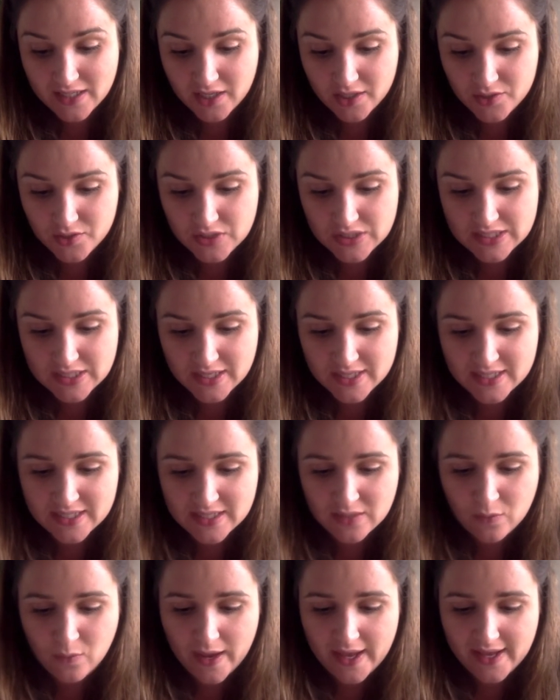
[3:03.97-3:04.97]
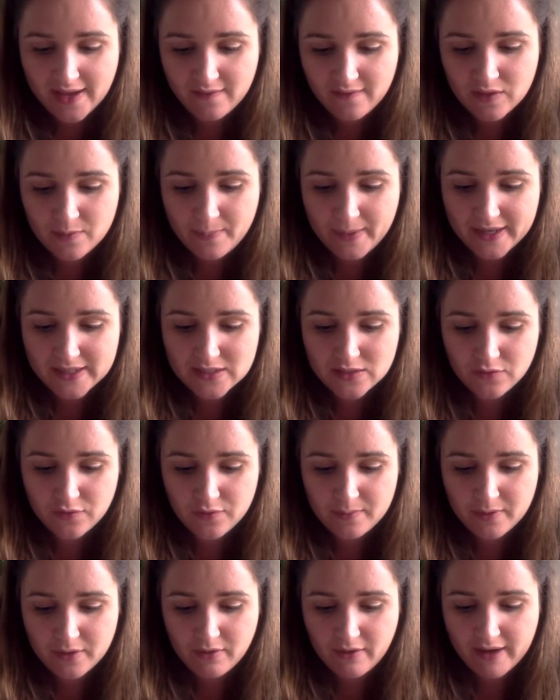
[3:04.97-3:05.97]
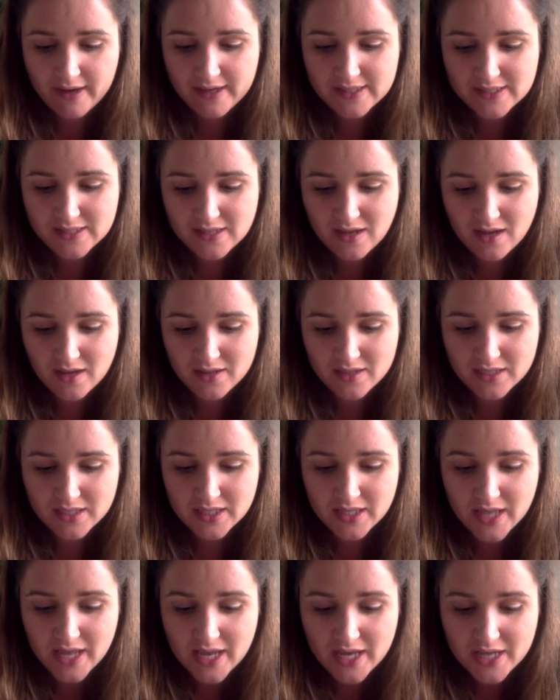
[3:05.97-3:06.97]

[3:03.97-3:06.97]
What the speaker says: countryside in the wake of the battle for McGregor's garden.